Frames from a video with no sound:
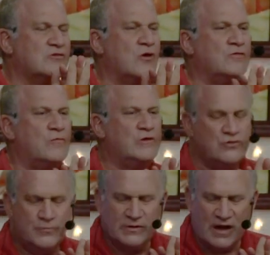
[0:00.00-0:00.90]
So that when
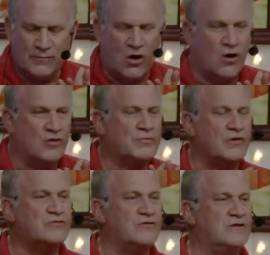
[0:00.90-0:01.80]
you become a whole
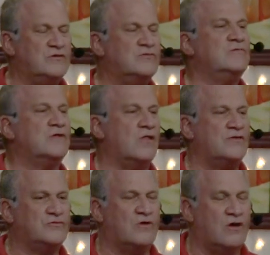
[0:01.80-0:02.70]
person and you realize your